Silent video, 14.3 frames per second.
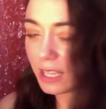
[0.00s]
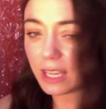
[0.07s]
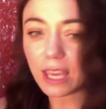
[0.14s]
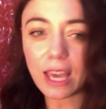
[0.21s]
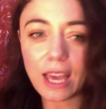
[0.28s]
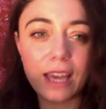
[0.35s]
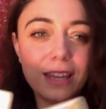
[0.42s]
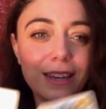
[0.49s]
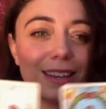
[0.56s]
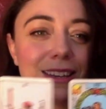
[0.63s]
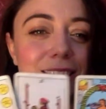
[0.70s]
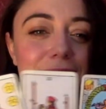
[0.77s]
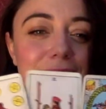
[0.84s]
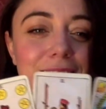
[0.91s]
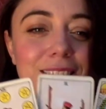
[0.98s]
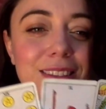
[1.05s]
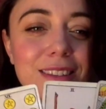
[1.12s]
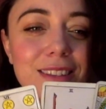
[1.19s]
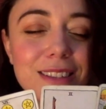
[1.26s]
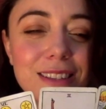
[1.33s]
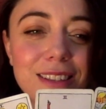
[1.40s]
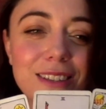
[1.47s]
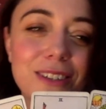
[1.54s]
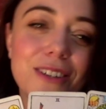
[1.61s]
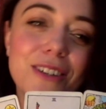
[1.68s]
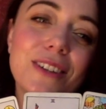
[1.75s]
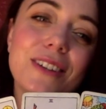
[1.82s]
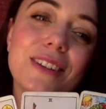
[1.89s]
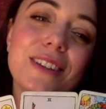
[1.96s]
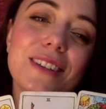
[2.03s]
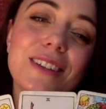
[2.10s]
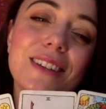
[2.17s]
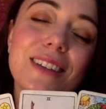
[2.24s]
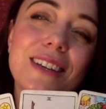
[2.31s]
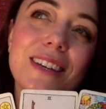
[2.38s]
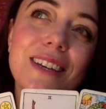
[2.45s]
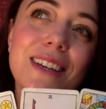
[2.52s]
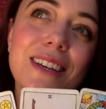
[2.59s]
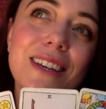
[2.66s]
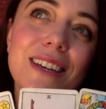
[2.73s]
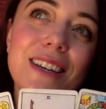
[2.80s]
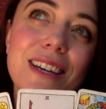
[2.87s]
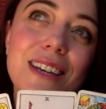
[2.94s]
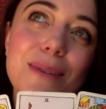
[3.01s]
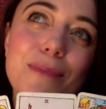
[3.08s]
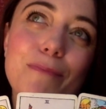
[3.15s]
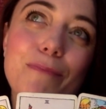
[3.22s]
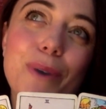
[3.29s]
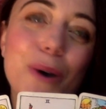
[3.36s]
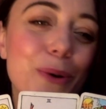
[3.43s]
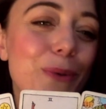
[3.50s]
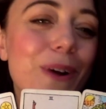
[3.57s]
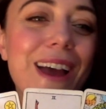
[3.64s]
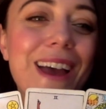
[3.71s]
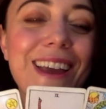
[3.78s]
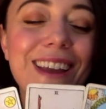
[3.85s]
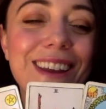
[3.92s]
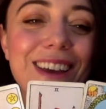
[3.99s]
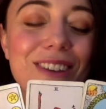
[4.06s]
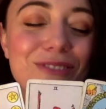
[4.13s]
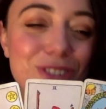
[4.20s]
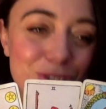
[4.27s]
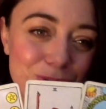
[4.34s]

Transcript: to get this little boat ride of